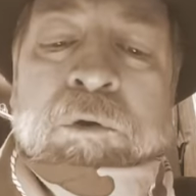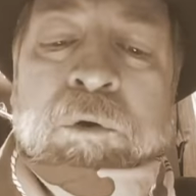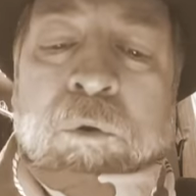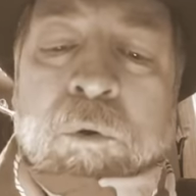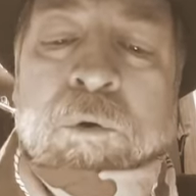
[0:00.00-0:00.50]

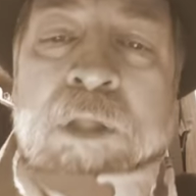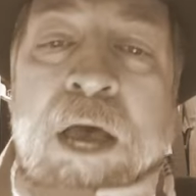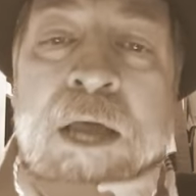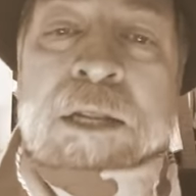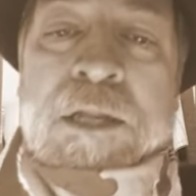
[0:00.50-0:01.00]
you'll go
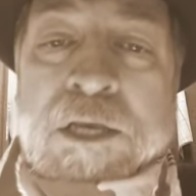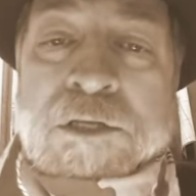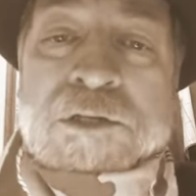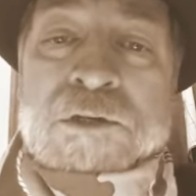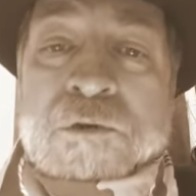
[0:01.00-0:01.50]
down in
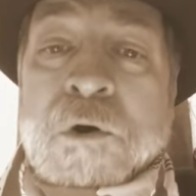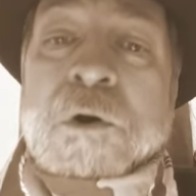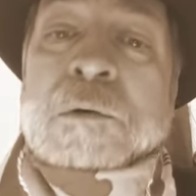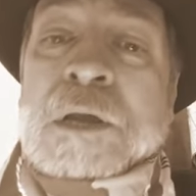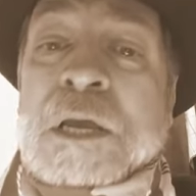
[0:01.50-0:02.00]

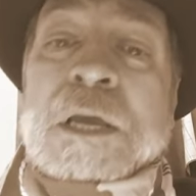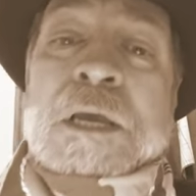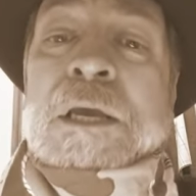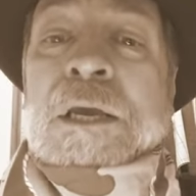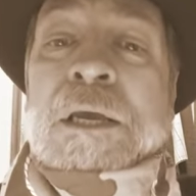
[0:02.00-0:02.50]

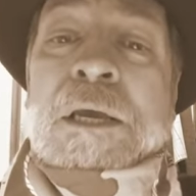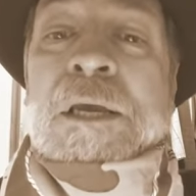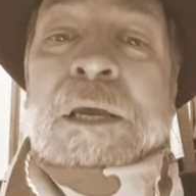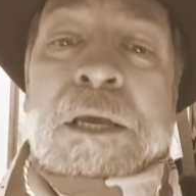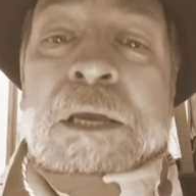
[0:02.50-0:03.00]

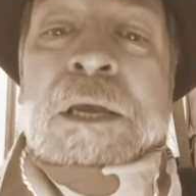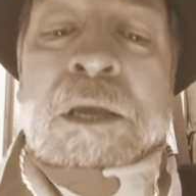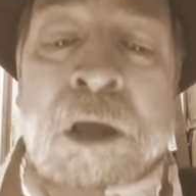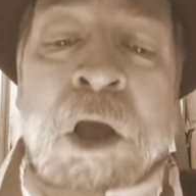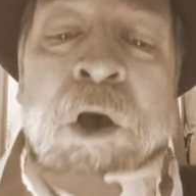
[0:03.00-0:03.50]
history.